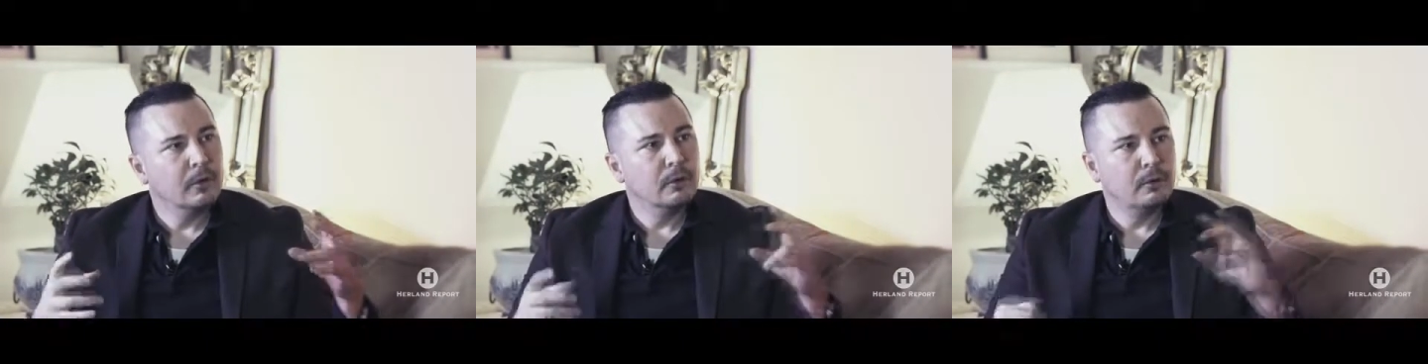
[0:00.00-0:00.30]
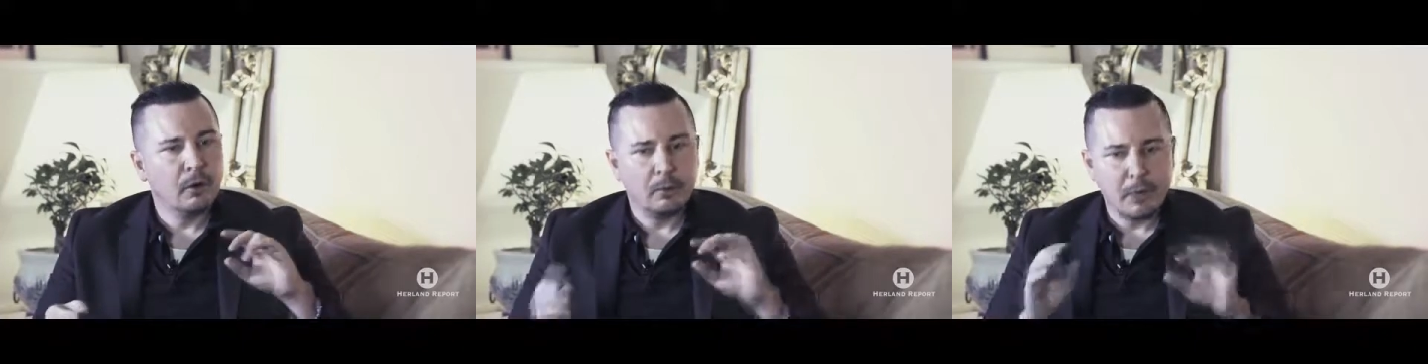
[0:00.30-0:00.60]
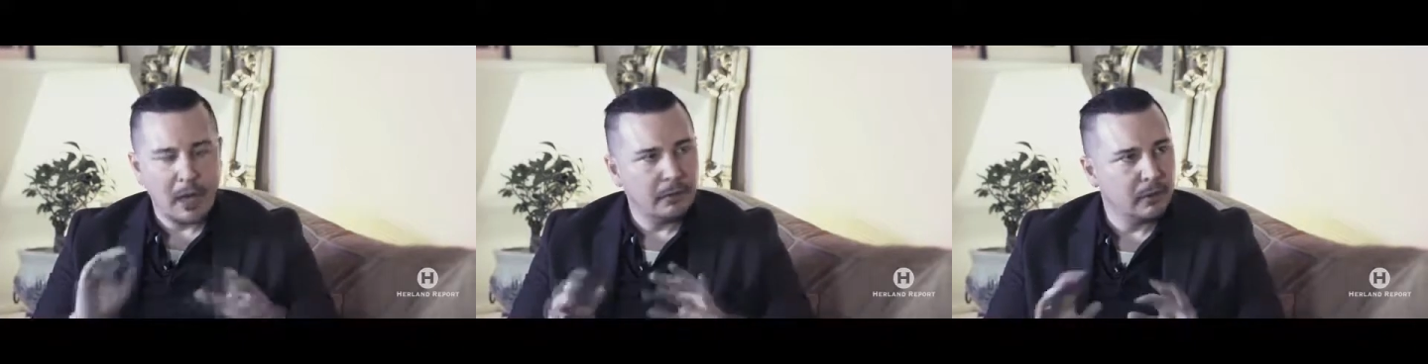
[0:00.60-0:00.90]
who are
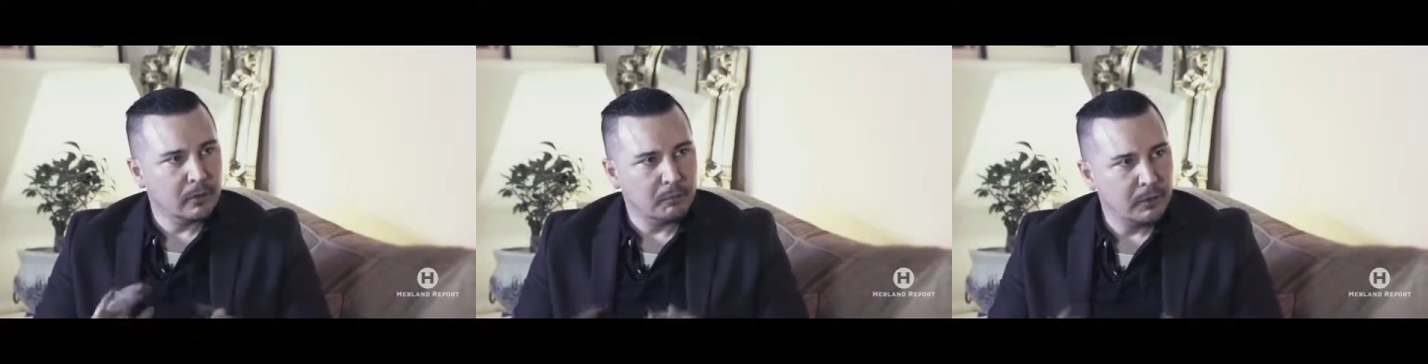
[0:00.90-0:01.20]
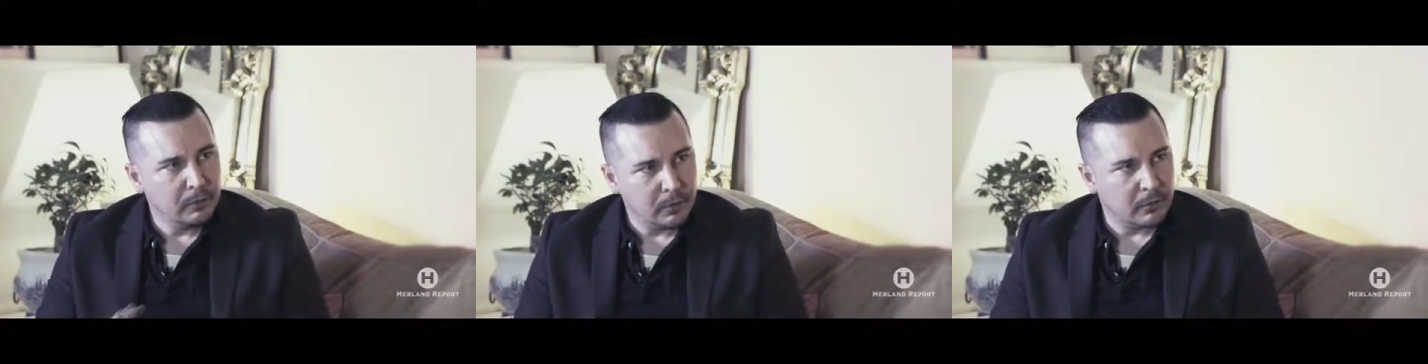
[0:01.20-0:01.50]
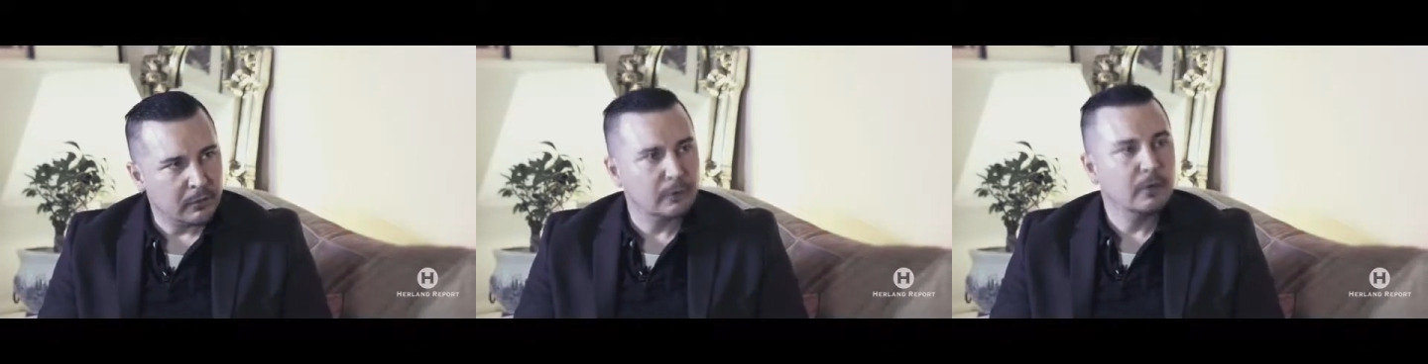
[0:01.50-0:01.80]
behind the
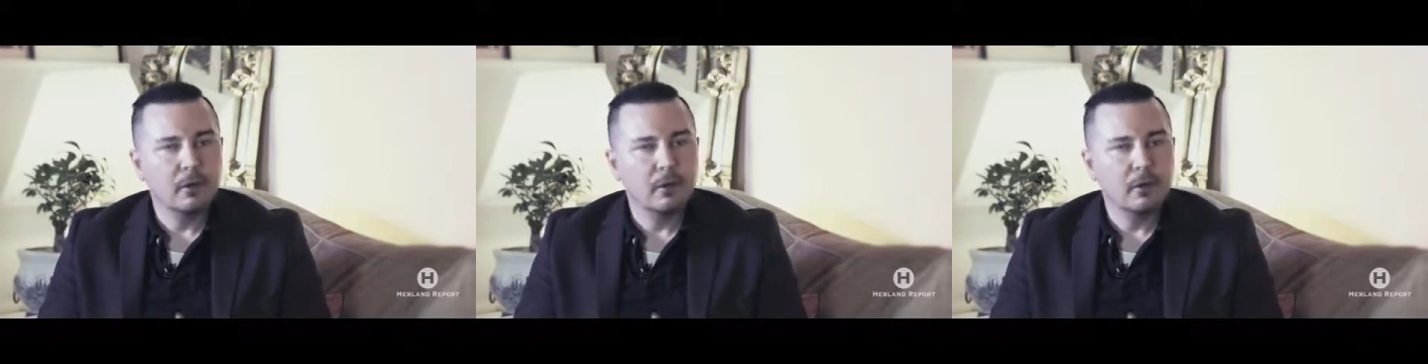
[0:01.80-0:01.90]
computers,